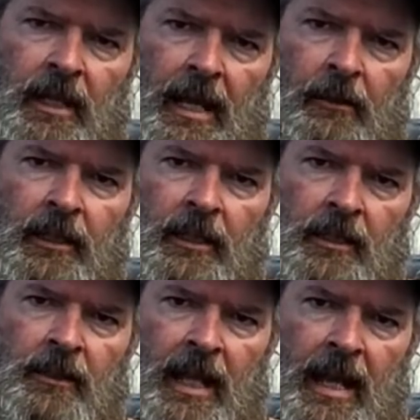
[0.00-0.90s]
out
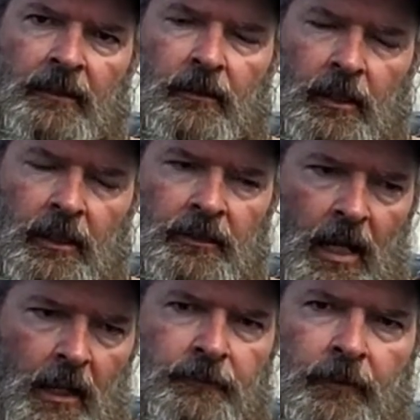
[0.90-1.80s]
in that
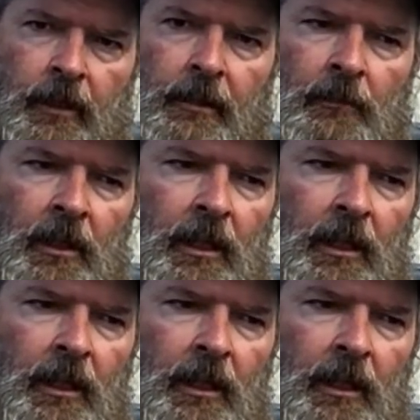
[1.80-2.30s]
time frame.